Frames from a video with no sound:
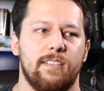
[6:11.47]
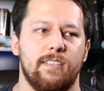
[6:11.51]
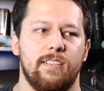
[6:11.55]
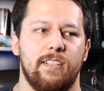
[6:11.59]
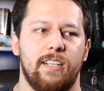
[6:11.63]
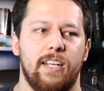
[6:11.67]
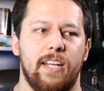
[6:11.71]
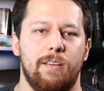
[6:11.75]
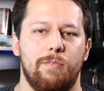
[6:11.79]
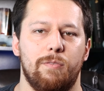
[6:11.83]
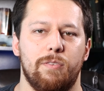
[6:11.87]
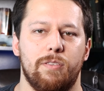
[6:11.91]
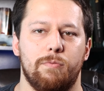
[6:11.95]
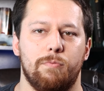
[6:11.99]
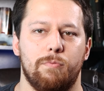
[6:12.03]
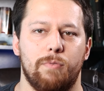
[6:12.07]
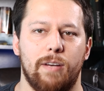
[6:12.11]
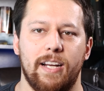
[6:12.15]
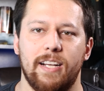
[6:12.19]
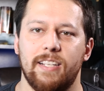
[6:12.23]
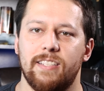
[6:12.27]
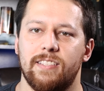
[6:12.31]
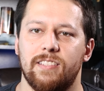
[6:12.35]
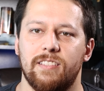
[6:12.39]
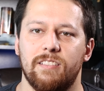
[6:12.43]
he was
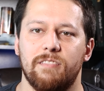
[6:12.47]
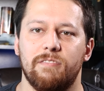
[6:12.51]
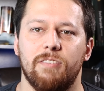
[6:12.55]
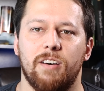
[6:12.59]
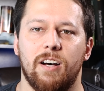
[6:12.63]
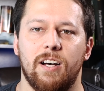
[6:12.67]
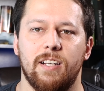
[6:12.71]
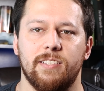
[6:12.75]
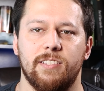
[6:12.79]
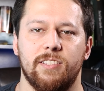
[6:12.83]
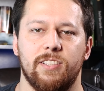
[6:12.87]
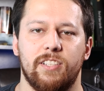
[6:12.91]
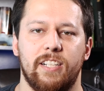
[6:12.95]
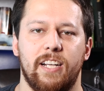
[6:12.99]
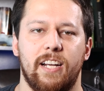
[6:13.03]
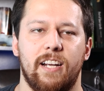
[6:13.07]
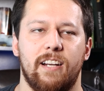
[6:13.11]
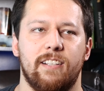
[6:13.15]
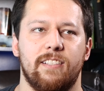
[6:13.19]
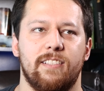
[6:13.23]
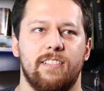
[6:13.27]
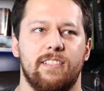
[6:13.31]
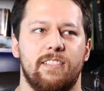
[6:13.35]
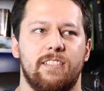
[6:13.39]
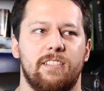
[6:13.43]
raised in the foster
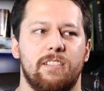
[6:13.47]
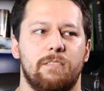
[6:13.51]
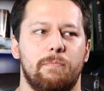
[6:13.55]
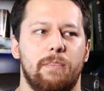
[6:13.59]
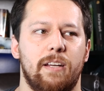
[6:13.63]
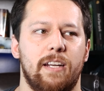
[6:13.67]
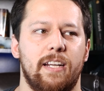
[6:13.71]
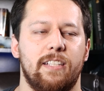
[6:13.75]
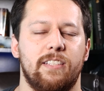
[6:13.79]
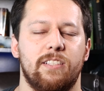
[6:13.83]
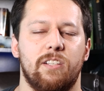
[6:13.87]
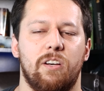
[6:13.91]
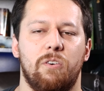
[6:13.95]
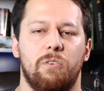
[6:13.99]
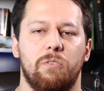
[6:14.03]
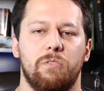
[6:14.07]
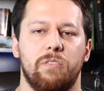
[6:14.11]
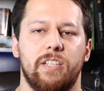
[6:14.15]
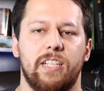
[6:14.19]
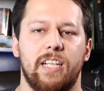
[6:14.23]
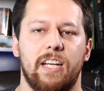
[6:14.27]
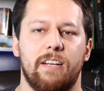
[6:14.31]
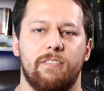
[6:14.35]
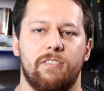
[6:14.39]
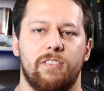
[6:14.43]
care system and he's
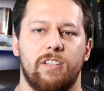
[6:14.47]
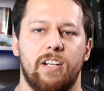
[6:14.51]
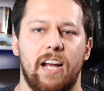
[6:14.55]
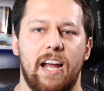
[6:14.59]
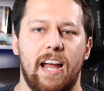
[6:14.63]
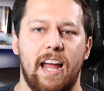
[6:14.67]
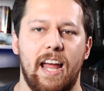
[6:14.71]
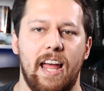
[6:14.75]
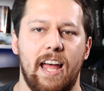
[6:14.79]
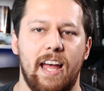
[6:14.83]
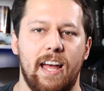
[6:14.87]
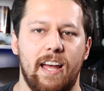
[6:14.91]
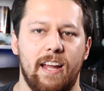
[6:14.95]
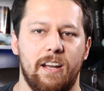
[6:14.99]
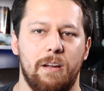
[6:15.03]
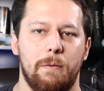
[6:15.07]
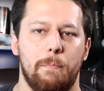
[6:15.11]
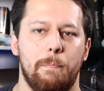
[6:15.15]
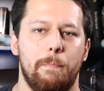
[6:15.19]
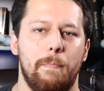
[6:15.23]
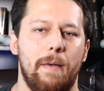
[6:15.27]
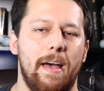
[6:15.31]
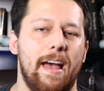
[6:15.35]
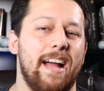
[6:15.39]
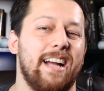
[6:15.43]
only ever had a
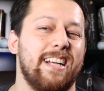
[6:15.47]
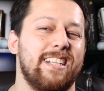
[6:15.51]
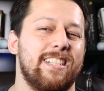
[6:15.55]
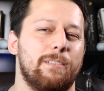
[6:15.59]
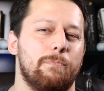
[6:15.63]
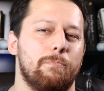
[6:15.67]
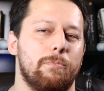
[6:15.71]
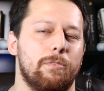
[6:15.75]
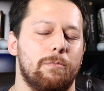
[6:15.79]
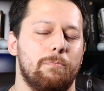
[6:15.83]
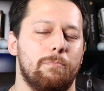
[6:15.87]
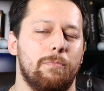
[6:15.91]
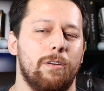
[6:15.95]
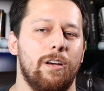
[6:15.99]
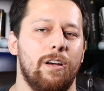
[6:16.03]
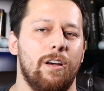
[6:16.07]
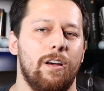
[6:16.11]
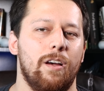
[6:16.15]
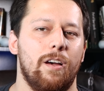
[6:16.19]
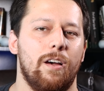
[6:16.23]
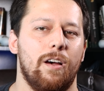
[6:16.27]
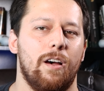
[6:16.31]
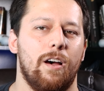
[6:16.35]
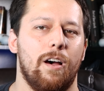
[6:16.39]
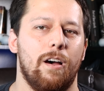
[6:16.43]
maximum
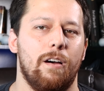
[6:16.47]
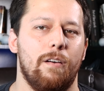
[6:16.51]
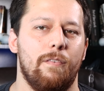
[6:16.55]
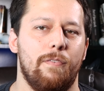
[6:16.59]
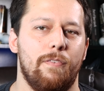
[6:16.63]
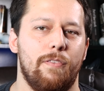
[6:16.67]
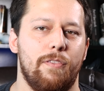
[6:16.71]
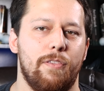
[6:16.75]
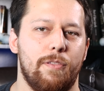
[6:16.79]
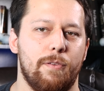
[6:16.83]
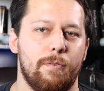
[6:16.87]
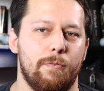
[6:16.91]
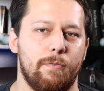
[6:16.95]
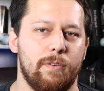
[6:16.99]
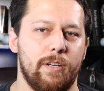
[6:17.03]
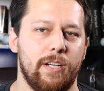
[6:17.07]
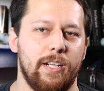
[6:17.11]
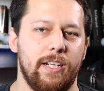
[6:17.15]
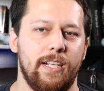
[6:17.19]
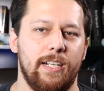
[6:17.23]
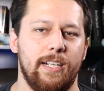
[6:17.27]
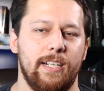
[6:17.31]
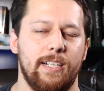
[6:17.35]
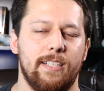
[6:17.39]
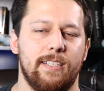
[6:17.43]
of
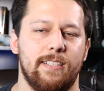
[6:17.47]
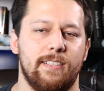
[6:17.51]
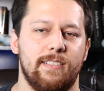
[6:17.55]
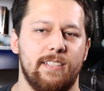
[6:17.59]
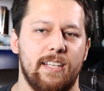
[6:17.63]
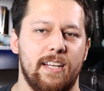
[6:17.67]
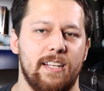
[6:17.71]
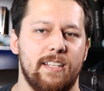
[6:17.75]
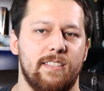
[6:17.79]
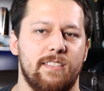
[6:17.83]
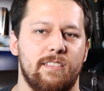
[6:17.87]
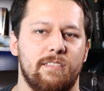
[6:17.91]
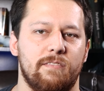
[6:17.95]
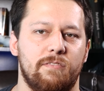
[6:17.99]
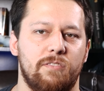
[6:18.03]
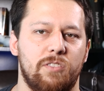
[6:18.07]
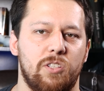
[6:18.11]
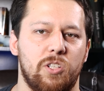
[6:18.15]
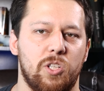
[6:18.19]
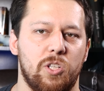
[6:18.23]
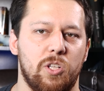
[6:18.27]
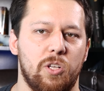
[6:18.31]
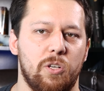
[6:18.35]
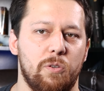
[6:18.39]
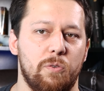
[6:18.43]
3 sets of
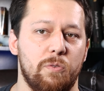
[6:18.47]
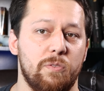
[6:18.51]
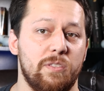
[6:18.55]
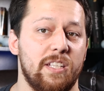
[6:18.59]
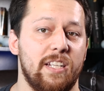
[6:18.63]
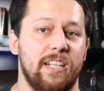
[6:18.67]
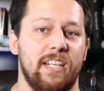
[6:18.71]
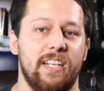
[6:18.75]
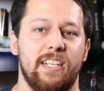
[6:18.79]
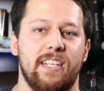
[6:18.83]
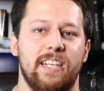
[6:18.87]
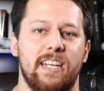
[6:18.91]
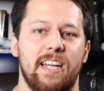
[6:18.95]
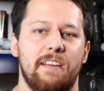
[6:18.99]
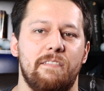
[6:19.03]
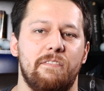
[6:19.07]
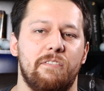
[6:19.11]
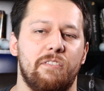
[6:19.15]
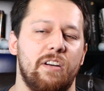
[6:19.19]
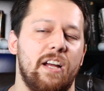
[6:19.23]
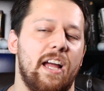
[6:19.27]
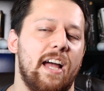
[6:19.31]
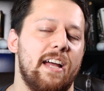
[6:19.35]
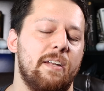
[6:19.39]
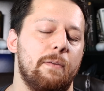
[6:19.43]
clothes, and he
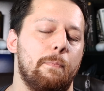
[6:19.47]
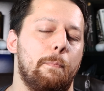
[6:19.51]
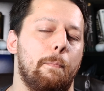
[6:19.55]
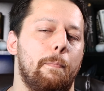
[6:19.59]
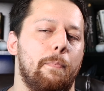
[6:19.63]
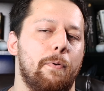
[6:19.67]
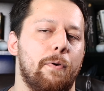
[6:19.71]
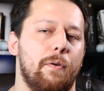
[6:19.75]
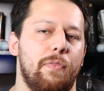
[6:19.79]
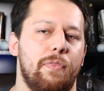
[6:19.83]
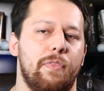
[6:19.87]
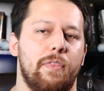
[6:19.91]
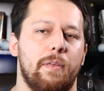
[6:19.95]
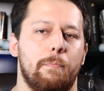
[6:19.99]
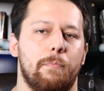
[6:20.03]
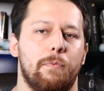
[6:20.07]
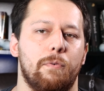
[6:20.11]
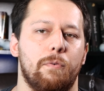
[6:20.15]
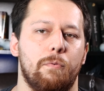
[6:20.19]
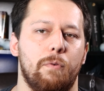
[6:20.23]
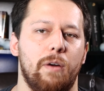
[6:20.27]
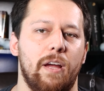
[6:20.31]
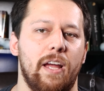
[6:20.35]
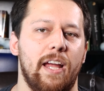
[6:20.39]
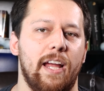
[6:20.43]
never had to put them
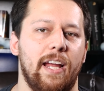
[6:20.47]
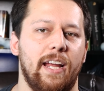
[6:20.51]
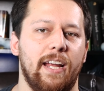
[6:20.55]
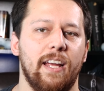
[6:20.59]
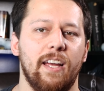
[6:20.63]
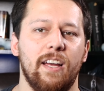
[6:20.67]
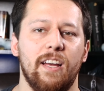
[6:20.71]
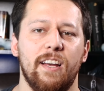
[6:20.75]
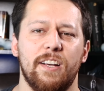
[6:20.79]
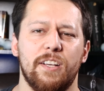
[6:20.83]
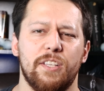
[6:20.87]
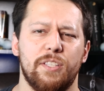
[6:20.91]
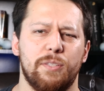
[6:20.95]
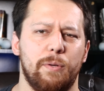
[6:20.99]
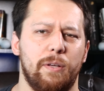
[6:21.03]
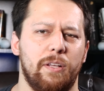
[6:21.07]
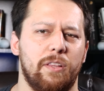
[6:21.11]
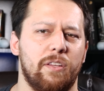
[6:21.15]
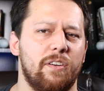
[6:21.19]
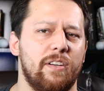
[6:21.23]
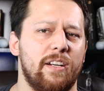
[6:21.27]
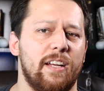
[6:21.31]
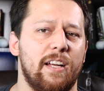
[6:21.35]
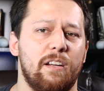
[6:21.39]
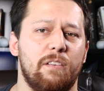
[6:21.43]
away. So he
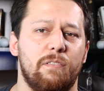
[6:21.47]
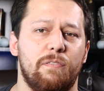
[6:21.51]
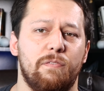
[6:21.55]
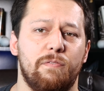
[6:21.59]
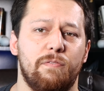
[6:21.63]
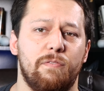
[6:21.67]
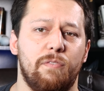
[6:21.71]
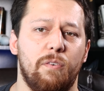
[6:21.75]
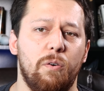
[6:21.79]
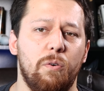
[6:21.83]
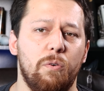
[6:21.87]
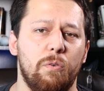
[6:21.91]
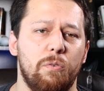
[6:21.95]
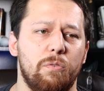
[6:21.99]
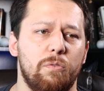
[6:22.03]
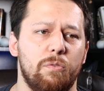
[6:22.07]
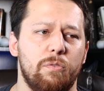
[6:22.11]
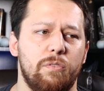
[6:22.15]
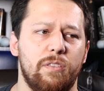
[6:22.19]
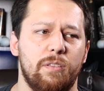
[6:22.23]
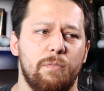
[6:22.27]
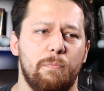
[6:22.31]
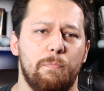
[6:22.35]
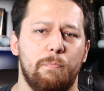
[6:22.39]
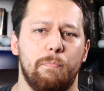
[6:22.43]
learned how to
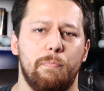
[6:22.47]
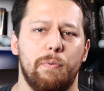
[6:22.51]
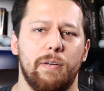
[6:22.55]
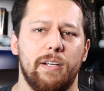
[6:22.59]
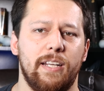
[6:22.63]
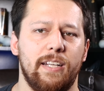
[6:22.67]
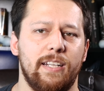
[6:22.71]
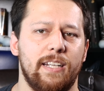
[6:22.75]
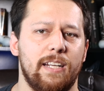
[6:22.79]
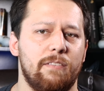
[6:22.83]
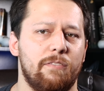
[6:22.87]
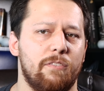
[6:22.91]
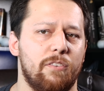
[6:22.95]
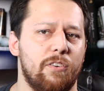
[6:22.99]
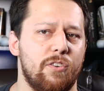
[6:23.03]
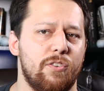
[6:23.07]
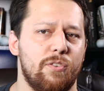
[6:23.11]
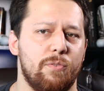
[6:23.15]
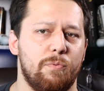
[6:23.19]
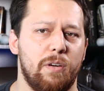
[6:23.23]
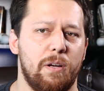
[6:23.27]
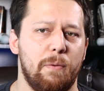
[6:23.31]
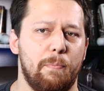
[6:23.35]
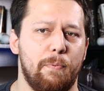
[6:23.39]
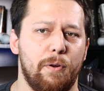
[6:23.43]
fold, but he never
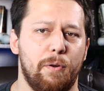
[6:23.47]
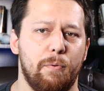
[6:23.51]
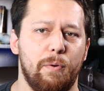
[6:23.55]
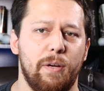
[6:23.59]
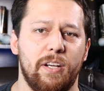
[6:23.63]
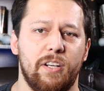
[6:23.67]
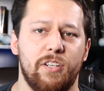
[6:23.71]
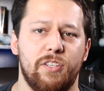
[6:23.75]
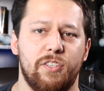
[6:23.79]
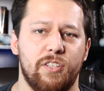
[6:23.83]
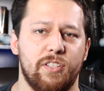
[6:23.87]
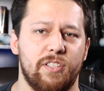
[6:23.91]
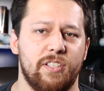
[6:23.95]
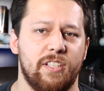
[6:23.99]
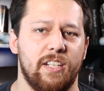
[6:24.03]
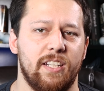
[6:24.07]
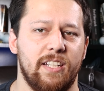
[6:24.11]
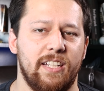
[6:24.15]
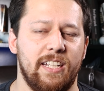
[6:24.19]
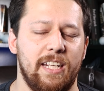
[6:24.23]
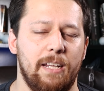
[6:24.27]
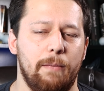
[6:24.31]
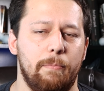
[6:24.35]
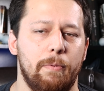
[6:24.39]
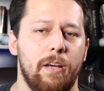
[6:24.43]
understood why to put away, because you're just going
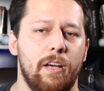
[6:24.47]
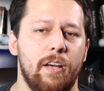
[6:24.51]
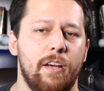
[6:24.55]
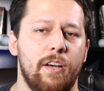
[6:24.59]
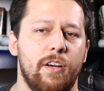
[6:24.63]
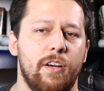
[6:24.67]
to keep